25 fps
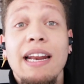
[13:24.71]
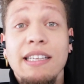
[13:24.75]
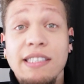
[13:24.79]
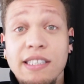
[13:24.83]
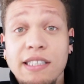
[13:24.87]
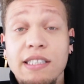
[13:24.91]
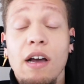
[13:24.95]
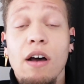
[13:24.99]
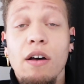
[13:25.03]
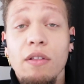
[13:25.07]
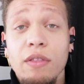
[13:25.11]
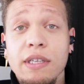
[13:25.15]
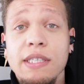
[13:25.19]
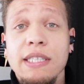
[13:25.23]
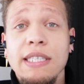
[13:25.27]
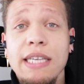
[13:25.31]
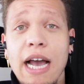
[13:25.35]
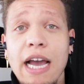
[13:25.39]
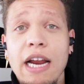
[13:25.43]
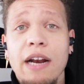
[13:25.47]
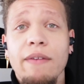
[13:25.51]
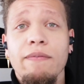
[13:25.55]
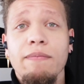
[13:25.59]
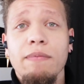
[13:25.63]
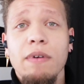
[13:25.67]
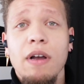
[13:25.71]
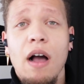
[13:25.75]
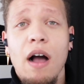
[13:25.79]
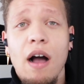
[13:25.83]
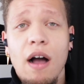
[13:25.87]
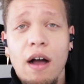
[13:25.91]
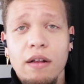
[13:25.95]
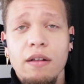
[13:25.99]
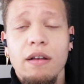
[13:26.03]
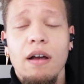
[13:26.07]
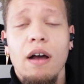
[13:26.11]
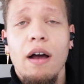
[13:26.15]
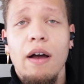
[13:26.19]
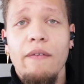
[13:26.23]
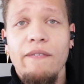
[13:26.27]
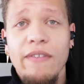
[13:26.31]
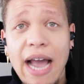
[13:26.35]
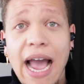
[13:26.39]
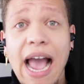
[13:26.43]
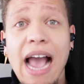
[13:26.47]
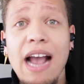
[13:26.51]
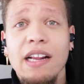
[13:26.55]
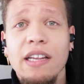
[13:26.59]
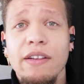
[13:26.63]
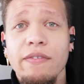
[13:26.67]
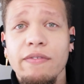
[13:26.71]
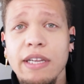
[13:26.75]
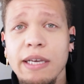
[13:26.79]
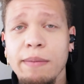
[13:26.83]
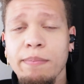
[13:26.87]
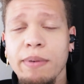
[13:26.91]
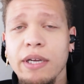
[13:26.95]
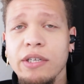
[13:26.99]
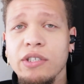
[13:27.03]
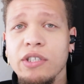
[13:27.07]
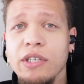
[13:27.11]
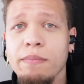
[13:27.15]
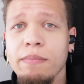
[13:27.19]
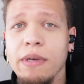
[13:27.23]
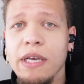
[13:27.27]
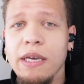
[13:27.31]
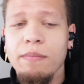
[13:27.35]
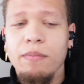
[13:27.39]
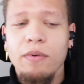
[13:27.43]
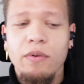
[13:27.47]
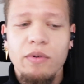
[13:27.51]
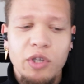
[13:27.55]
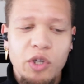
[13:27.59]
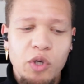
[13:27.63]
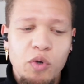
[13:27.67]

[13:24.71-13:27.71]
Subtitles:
is on the side of actively pitching people.